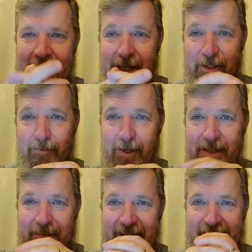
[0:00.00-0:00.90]
And
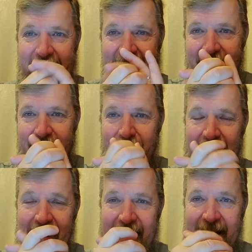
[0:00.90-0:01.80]
Schwartzman's sitting there
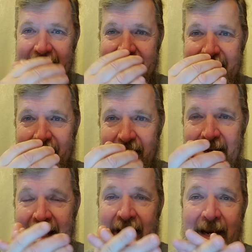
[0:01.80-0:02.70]
going like this, going,
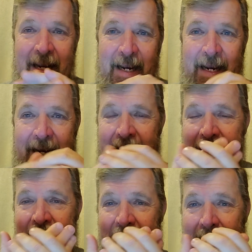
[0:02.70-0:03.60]

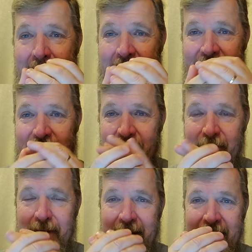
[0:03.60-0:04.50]
come on,
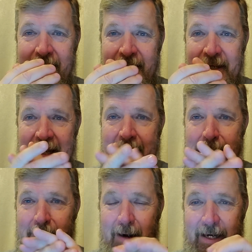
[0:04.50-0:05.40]
Joe.
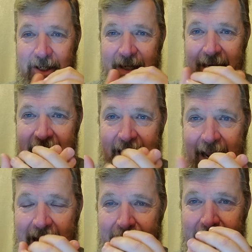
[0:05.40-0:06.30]
Keep crashing the
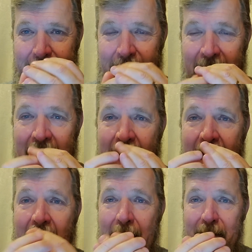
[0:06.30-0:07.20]
economy.
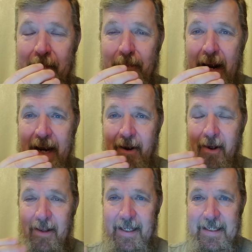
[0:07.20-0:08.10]
I'm going to buy
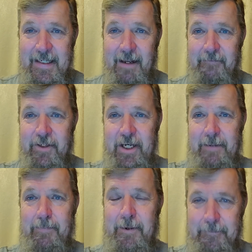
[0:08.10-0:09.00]
all this stuff
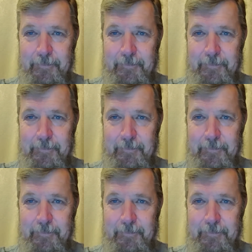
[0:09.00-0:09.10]
cheap.